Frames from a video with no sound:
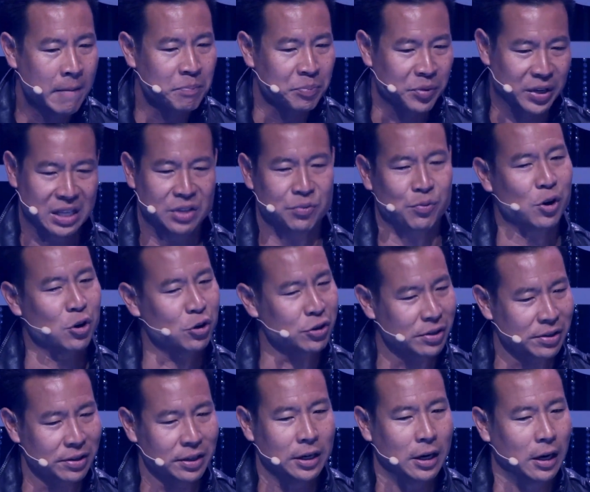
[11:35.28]
these
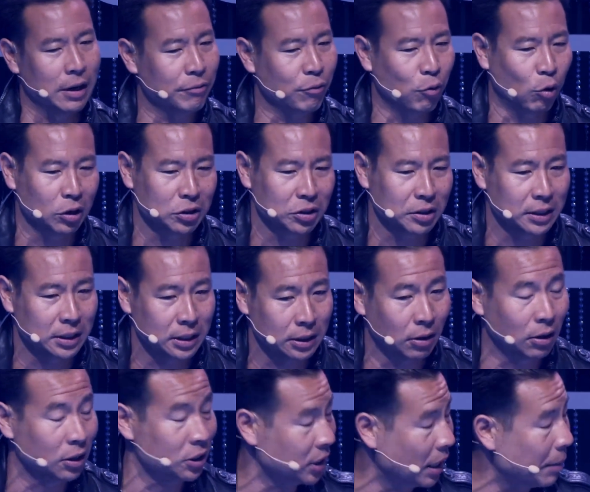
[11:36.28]
folks, unfortunately, still
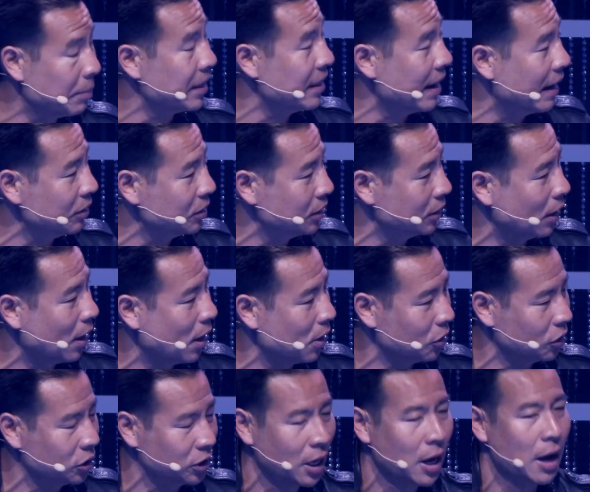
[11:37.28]
are sub
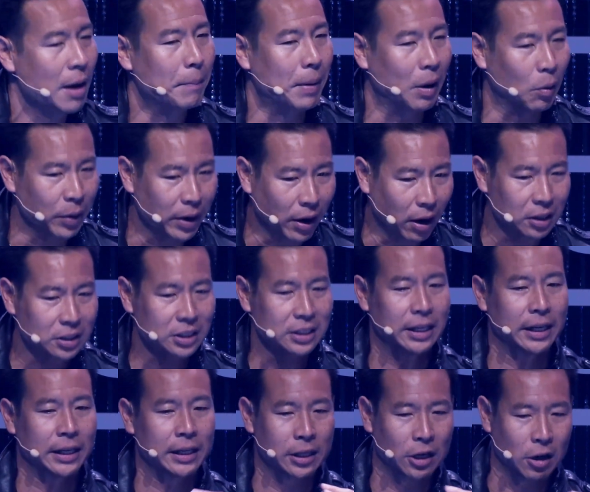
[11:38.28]
$1,000, but we are
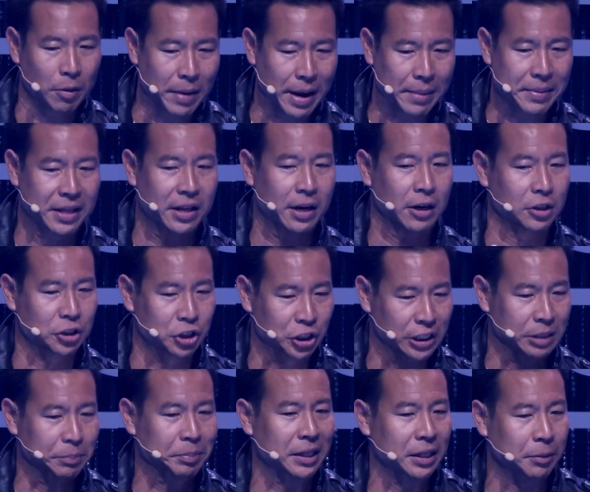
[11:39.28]
seeing, maybe their
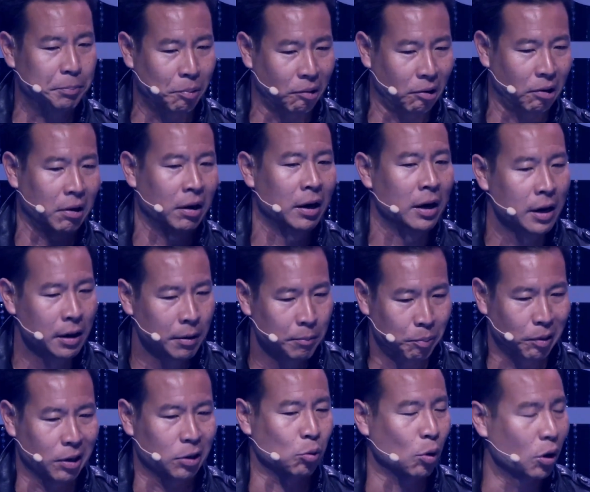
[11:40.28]
GDP per
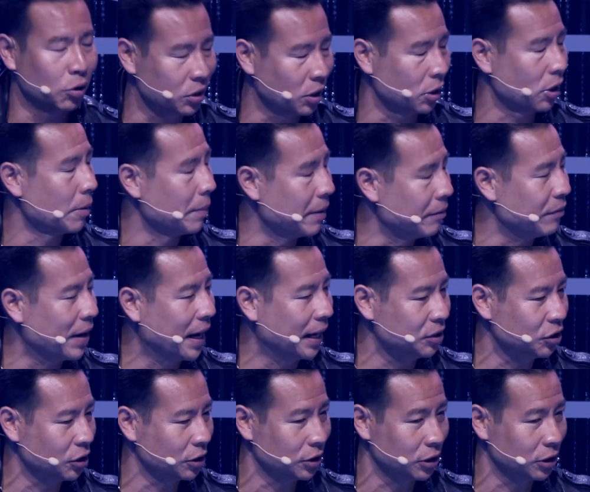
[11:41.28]
growth a little bit faster.